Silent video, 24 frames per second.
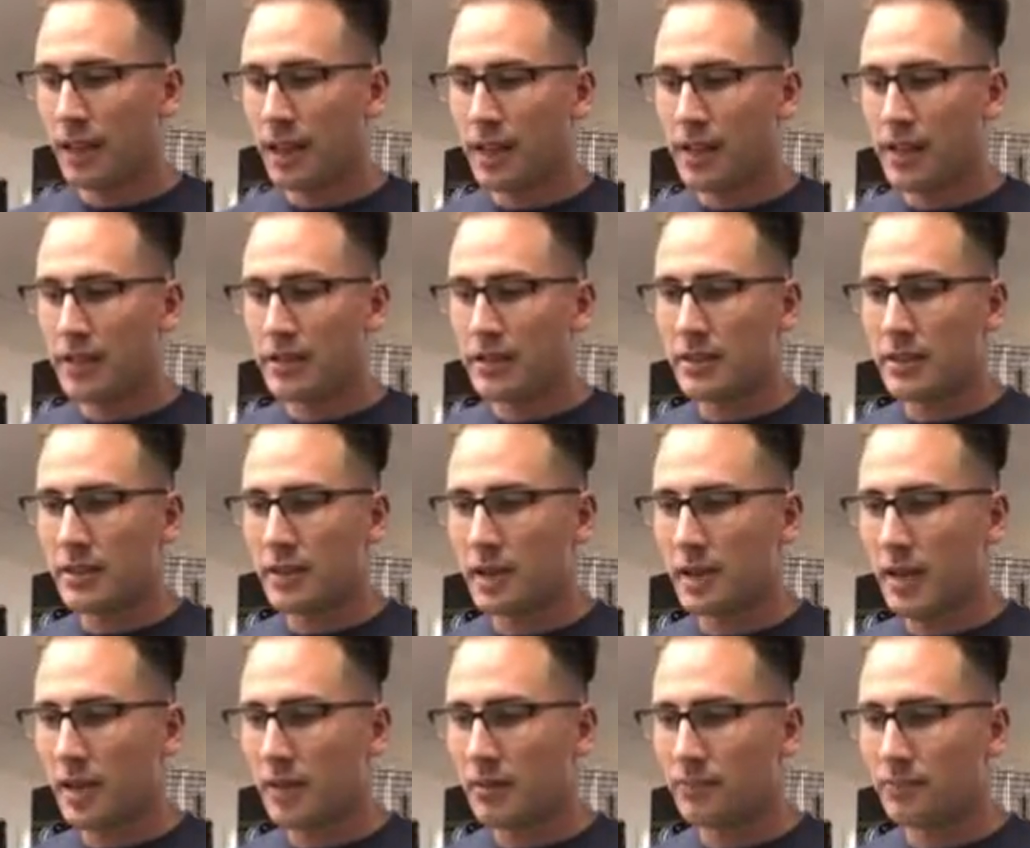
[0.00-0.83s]
And
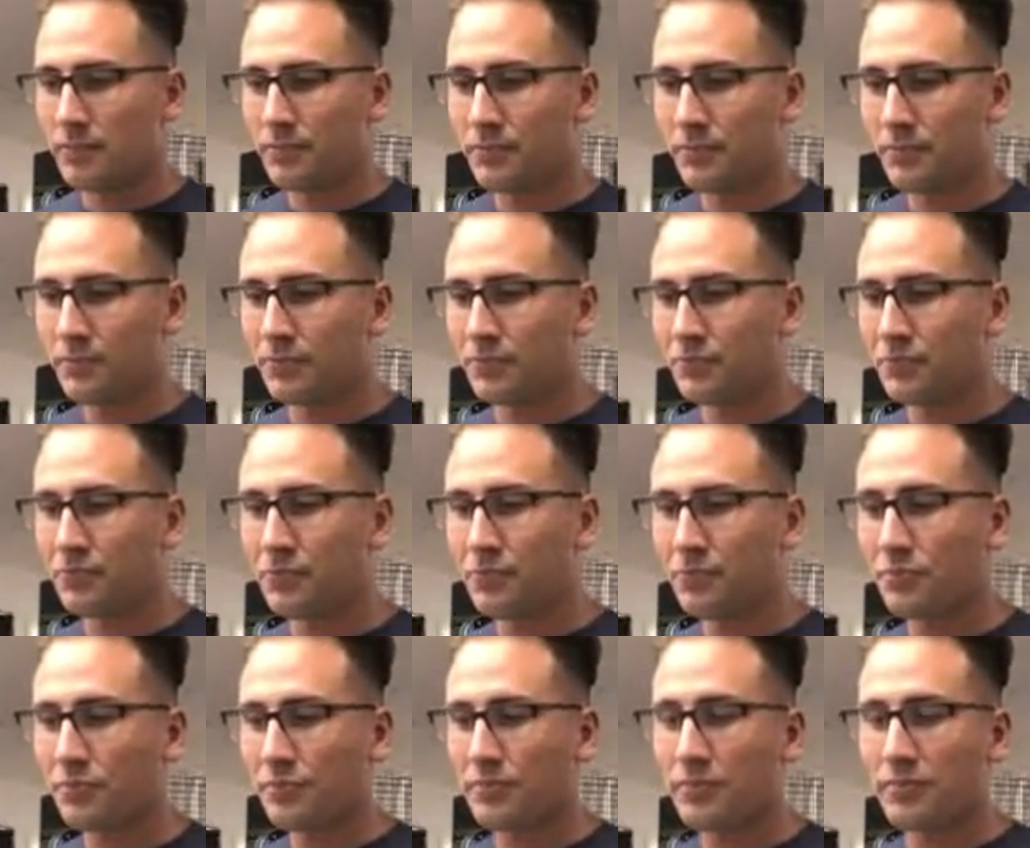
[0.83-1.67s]

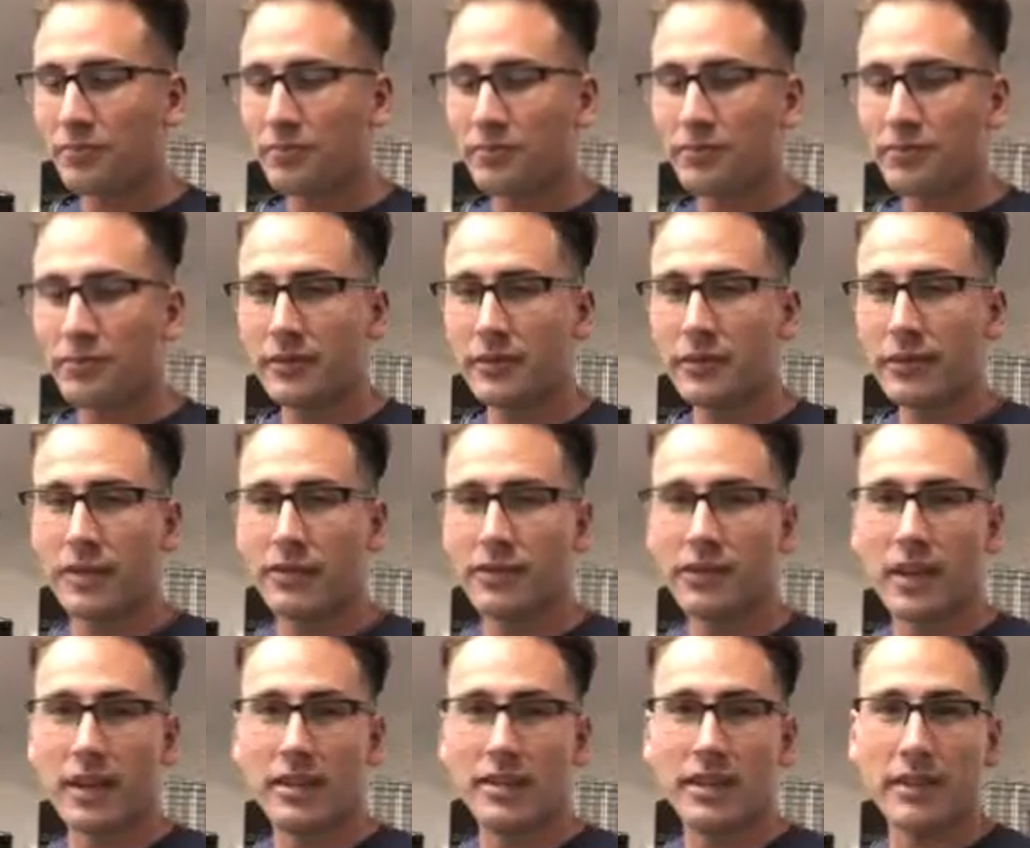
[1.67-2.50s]

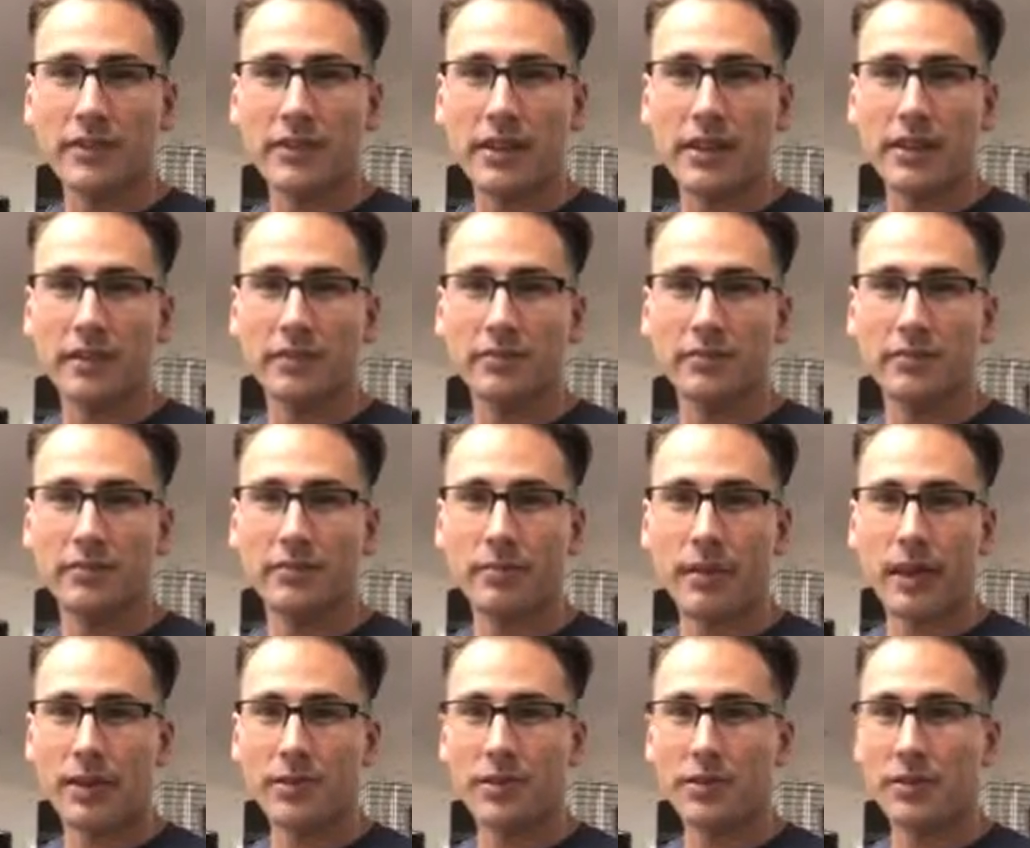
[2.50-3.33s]
it's great to have that
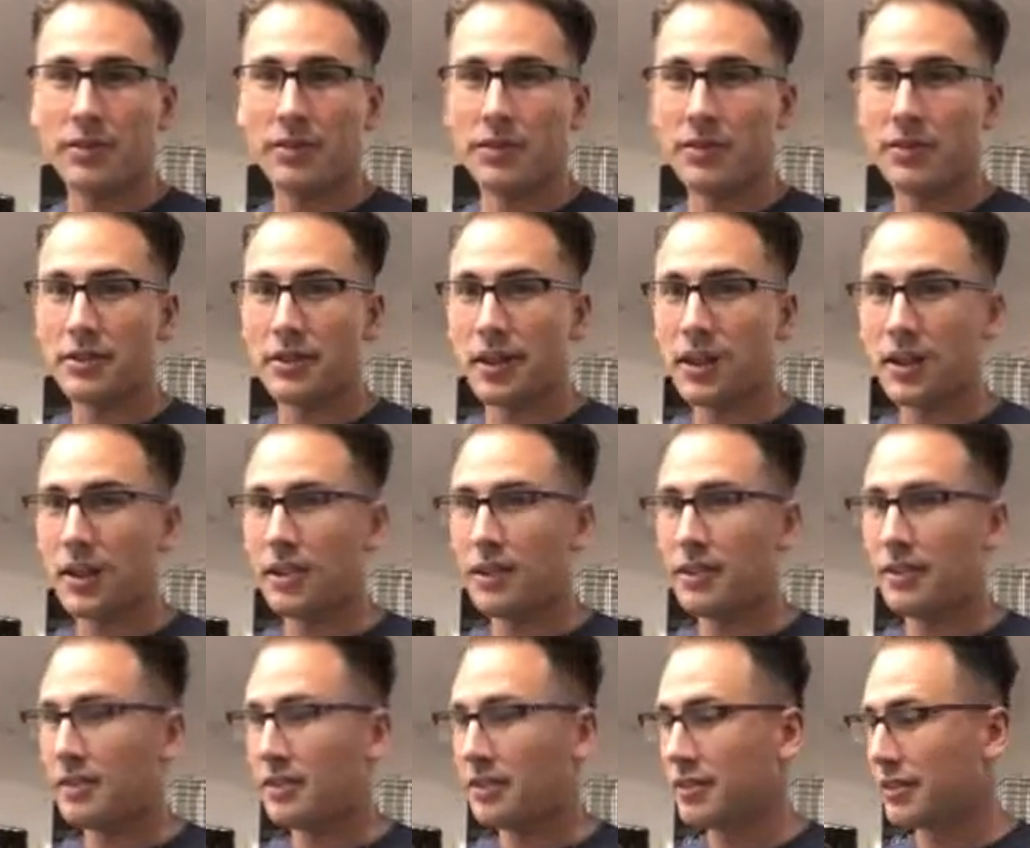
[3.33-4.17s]
passion and
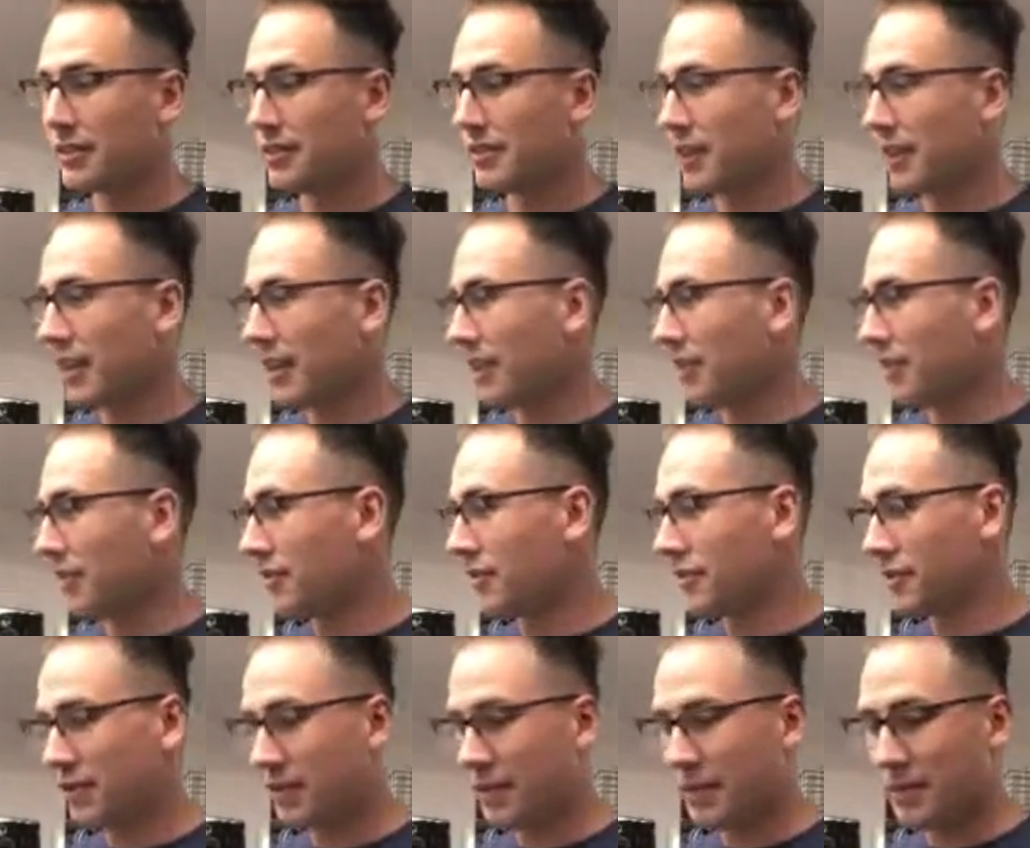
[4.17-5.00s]
desire. And
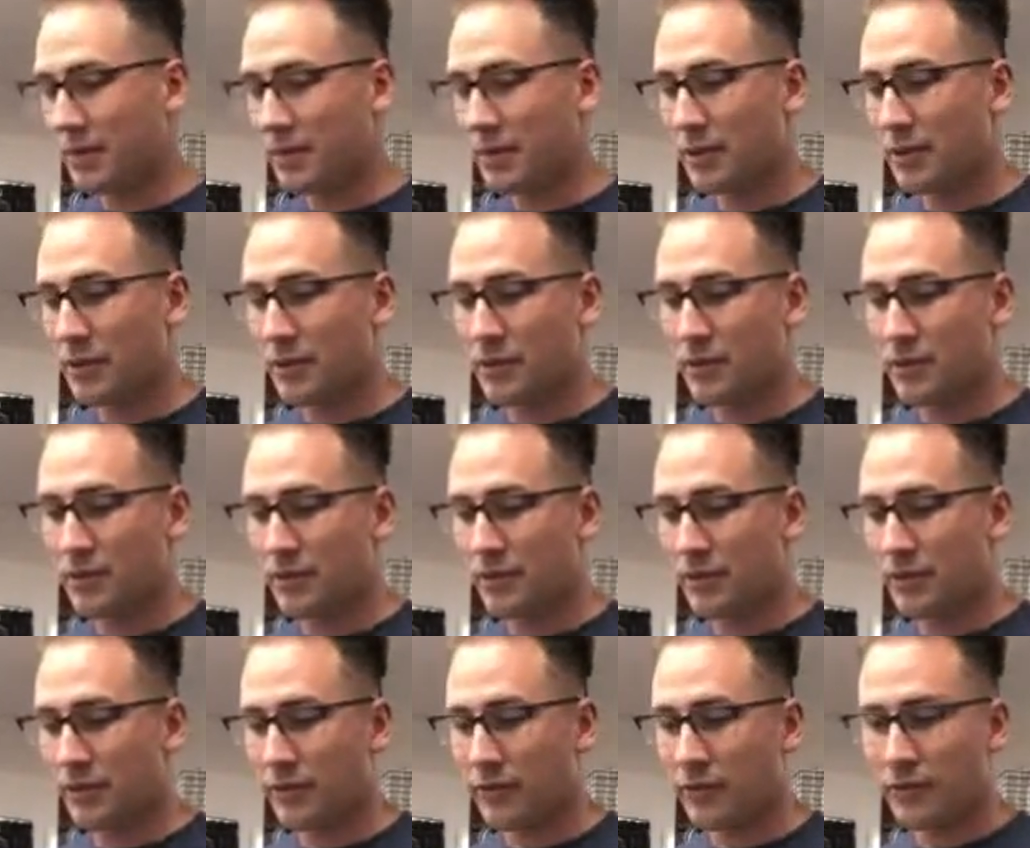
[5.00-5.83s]
obviously building
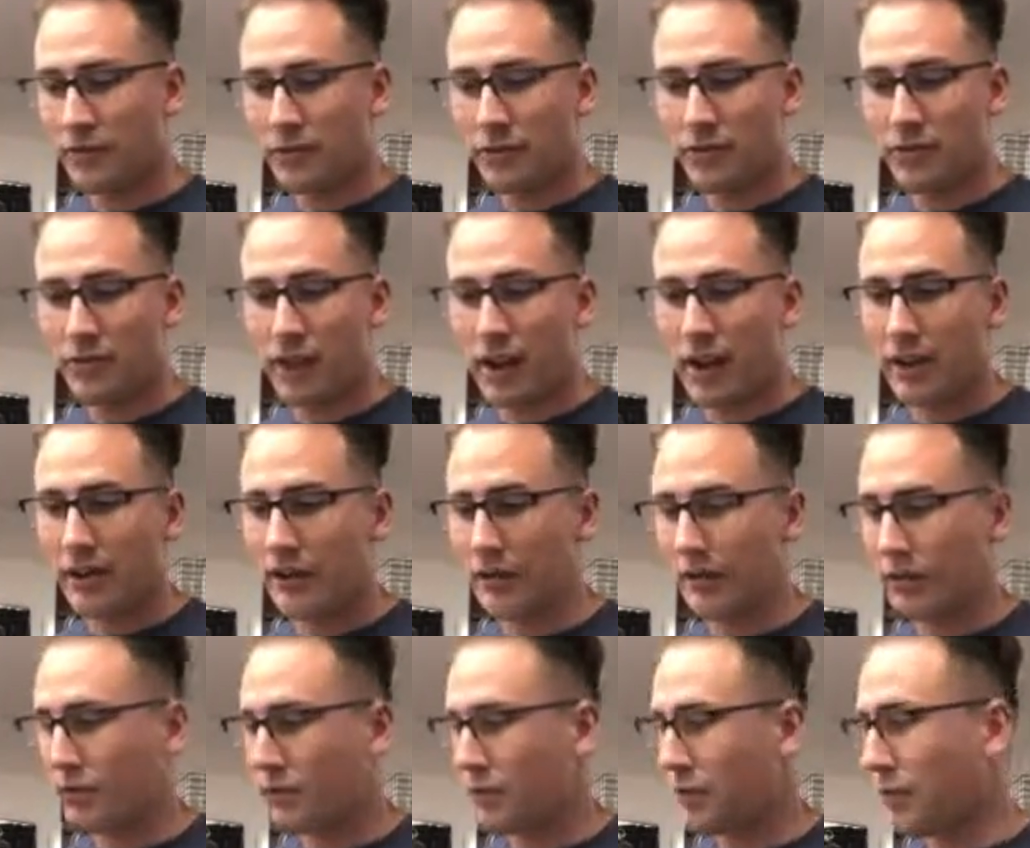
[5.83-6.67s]
something from
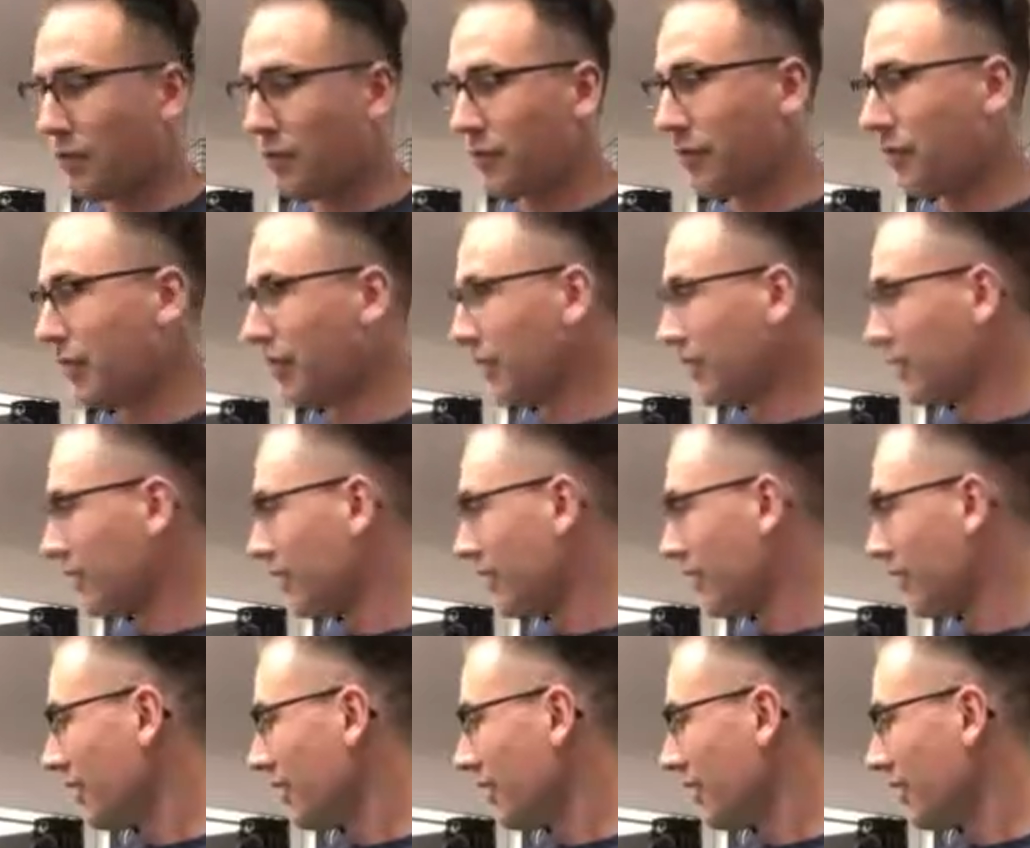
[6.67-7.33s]
scratch, from nothing,